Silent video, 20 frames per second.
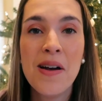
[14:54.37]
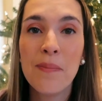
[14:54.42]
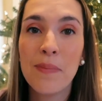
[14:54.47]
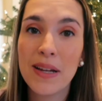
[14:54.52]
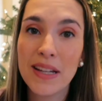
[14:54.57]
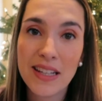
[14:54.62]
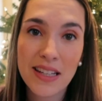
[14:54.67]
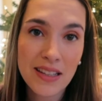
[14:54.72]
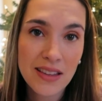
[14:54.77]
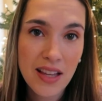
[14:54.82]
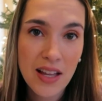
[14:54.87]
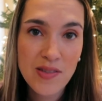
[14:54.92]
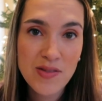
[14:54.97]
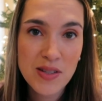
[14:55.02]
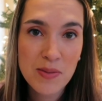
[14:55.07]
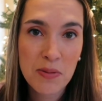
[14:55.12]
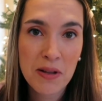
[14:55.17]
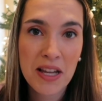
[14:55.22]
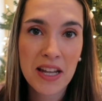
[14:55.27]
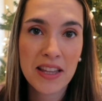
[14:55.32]
But he
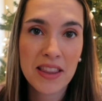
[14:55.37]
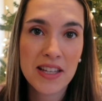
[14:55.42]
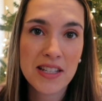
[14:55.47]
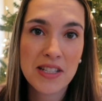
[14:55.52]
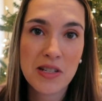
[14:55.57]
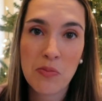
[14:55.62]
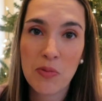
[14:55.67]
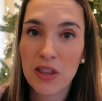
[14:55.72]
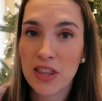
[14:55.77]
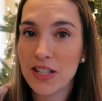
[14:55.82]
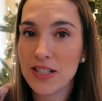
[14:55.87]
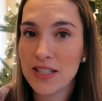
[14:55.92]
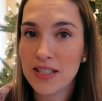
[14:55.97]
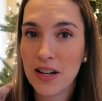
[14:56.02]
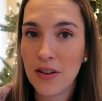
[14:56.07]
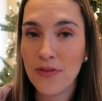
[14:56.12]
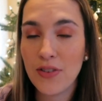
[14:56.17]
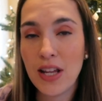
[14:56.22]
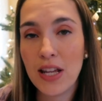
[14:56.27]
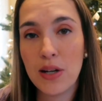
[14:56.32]
loves playing this with his
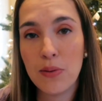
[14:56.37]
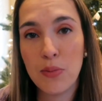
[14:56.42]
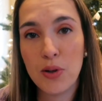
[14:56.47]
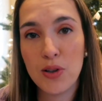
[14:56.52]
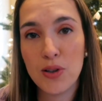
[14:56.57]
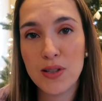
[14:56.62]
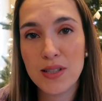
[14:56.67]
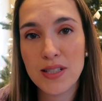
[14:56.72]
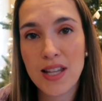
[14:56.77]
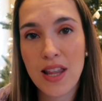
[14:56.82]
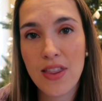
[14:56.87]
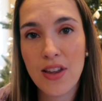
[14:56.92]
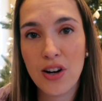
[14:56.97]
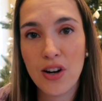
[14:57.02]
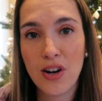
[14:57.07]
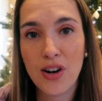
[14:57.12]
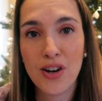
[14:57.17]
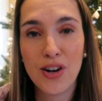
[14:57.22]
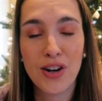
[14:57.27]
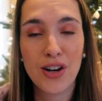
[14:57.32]
stuffed animals.
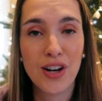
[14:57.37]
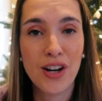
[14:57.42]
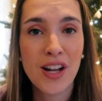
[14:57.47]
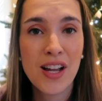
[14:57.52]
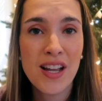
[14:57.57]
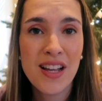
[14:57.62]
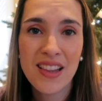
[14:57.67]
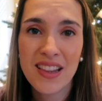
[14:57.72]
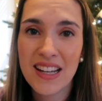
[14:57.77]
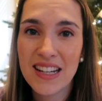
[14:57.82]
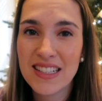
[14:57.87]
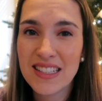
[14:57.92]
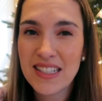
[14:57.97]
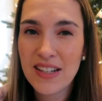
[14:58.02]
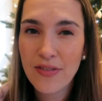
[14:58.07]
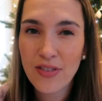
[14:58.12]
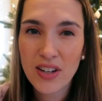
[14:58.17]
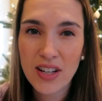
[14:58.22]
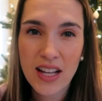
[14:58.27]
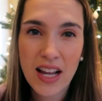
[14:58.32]
There are like
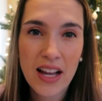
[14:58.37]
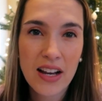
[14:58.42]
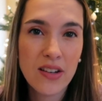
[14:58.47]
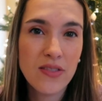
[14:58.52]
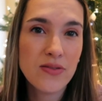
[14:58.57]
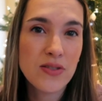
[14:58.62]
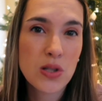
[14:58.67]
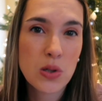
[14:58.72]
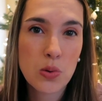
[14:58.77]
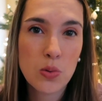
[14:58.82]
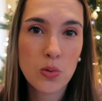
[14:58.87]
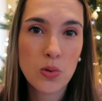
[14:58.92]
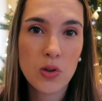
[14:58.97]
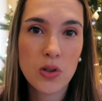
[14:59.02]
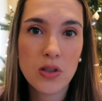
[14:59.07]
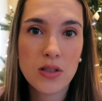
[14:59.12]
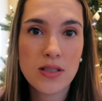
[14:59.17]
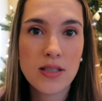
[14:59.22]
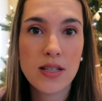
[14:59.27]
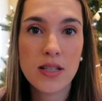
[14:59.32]
different kind of
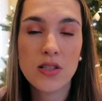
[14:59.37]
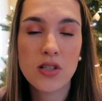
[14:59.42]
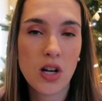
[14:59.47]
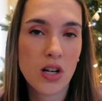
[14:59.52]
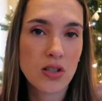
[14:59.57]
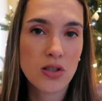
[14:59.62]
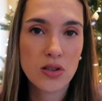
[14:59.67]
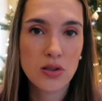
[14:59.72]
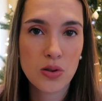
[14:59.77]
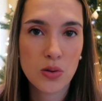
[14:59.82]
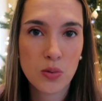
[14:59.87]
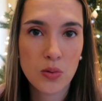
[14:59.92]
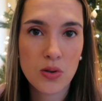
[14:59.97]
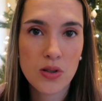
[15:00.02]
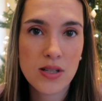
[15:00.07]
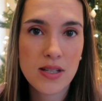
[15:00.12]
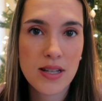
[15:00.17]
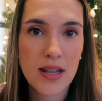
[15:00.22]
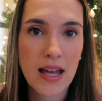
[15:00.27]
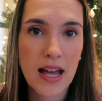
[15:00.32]
tools, doctor
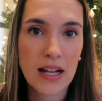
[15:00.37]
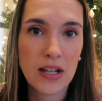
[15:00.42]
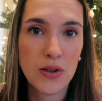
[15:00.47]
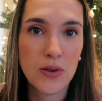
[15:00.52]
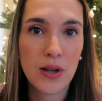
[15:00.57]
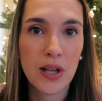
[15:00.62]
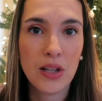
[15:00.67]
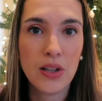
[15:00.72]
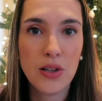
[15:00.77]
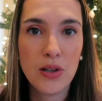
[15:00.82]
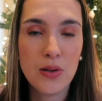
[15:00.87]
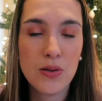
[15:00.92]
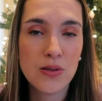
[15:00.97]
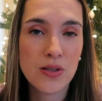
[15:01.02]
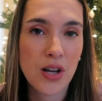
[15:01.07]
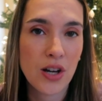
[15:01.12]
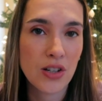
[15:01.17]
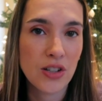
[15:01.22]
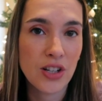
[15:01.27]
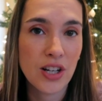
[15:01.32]
tools that you can
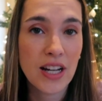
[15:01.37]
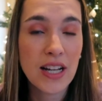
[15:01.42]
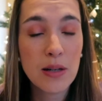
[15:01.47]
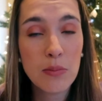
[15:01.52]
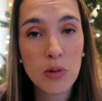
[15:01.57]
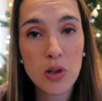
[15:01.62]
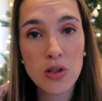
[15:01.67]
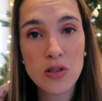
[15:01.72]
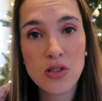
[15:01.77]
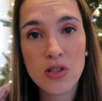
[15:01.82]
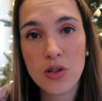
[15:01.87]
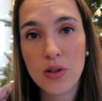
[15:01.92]
use on your animals.